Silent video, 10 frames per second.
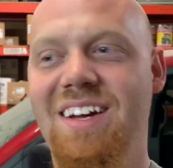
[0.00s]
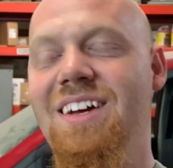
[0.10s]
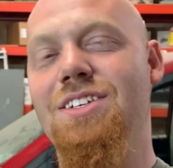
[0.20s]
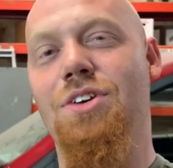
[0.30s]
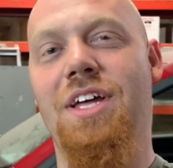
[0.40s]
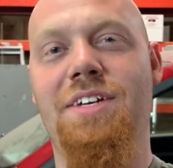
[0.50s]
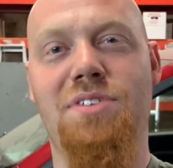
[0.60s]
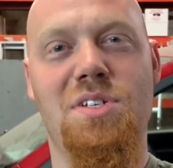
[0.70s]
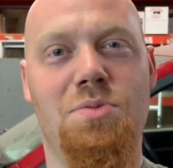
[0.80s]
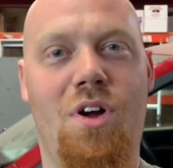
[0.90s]
So thanks for
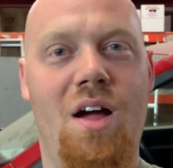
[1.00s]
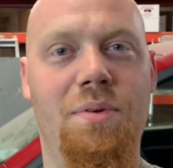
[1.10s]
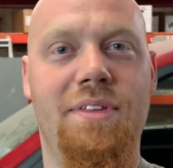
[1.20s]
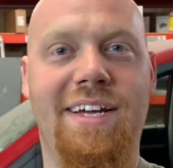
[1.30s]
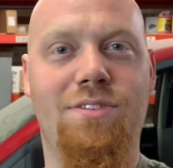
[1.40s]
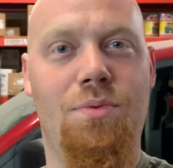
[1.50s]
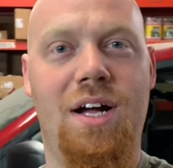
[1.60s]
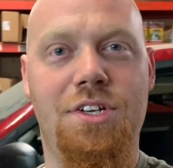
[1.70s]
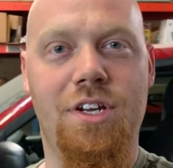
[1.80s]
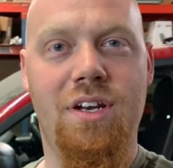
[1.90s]
subscribing, thanks for
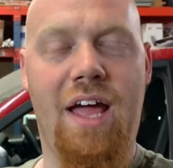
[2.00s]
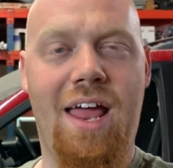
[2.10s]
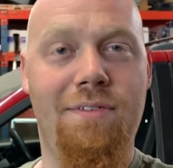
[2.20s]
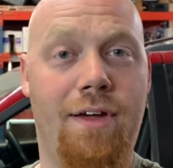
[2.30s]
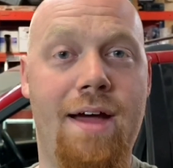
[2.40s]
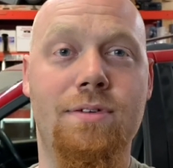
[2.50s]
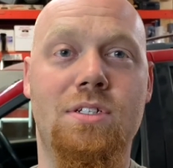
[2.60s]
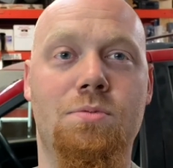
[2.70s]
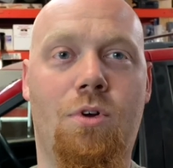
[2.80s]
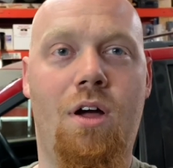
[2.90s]
watching, and if you haven't
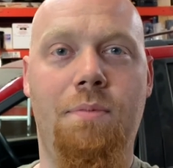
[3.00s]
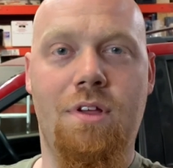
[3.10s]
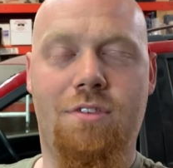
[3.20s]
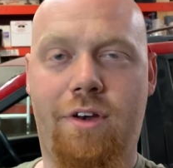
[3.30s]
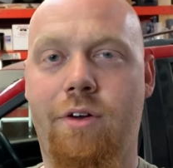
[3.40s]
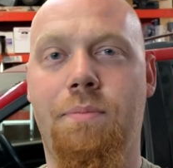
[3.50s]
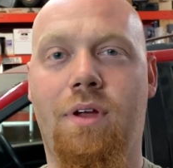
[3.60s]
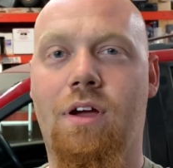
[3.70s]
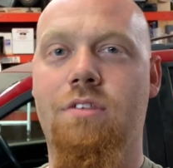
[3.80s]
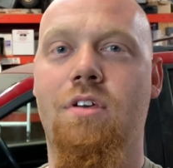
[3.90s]
subscribed, consider it,
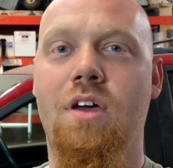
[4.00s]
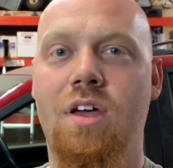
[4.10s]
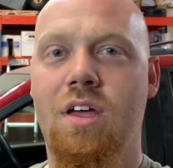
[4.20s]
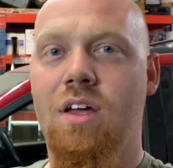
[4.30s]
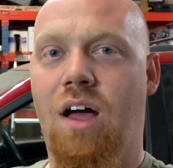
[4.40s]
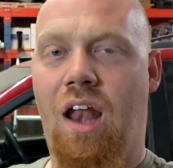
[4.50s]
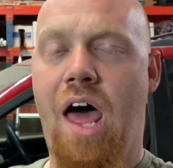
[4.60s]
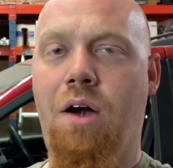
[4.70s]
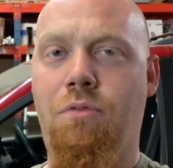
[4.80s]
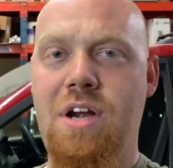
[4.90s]
because a
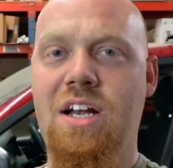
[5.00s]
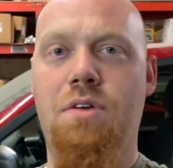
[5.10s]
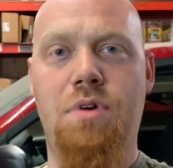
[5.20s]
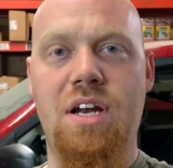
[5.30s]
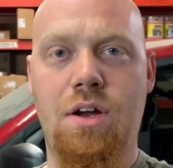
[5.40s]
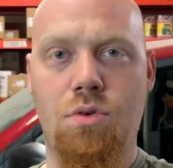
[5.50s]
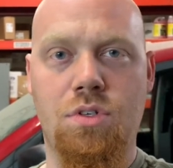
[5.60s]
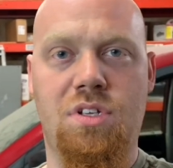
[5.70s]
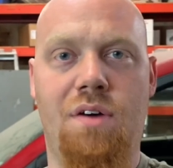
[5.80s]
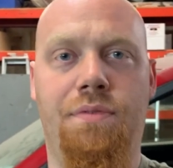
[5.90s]
lot of really, really cool
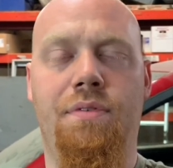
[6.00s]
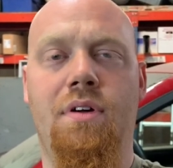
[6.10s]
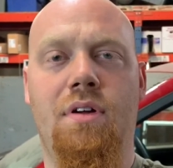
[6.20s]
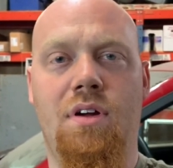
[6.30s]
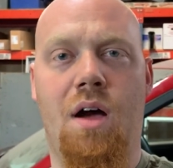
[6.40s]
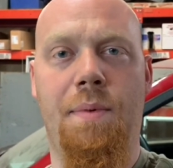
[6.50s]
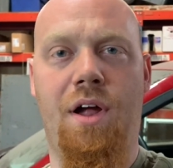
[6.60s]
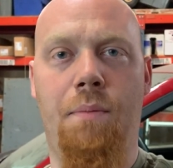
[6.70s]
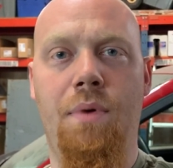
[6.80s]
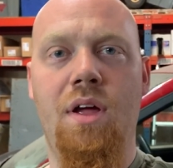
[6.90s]
stuff coming
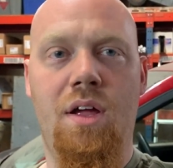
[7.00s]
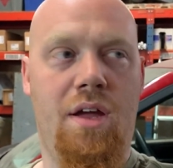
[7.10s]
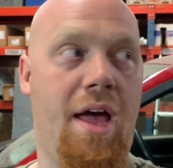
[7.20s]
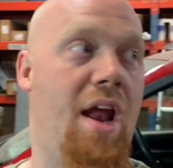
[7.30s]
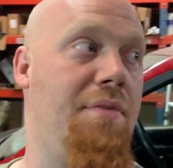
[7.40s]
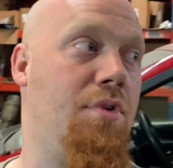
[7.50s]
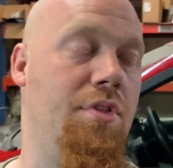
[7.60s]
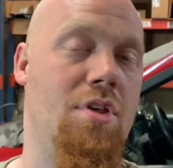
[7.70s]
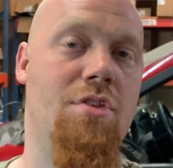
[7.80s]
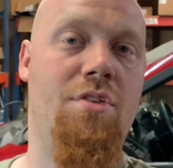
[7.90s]
up. And after
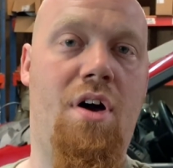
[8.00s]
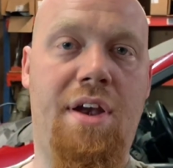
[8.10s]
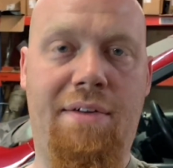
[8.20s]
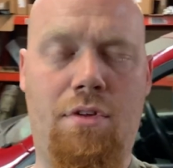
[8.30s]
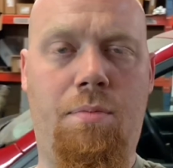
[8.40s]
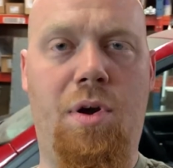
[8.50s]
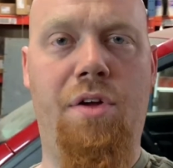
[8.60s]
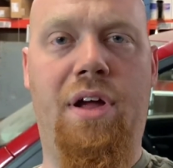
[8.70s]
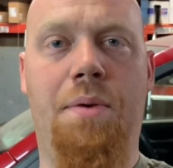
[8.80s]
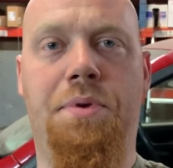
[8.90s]
this is done, after the
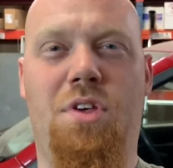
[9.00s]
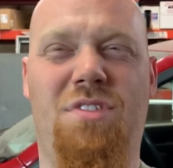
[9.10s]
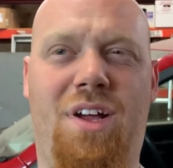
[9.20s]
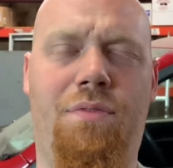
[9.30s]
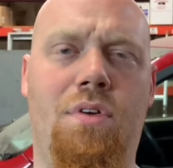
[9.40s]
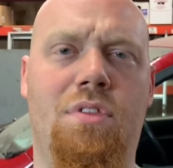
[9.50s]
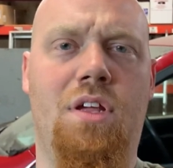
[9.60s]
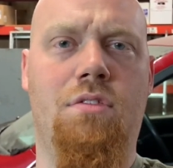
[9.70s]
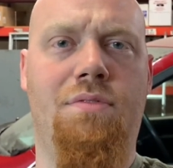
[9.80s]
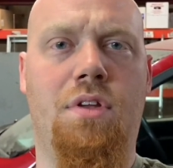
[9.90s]
burnout competition, I got a few
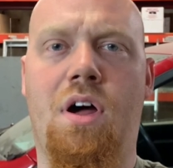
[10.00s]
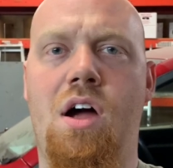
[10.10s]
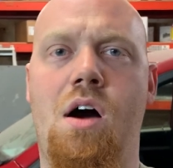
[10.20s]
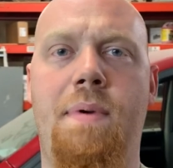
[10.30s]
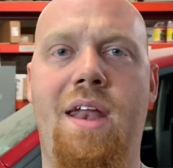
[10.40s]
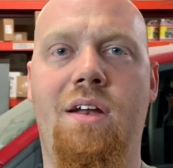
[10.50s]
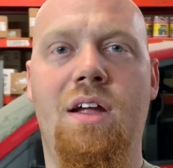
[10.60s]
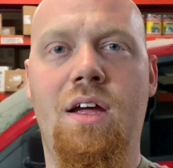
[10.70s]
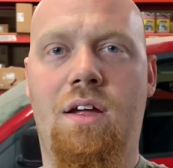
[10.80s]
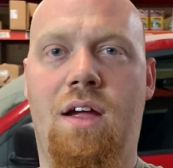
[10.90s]
things left to tie up on it,
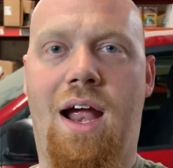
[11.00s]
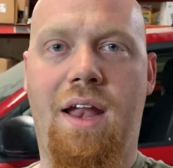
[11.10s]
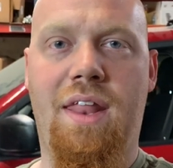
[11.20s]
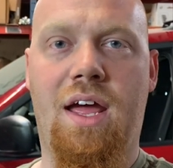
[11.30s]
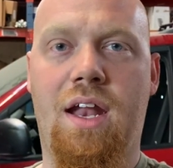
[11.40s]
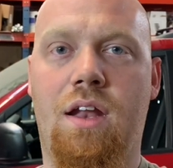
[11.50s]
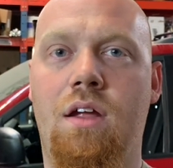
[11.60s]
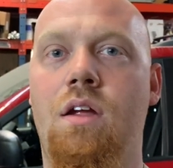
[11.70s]
and then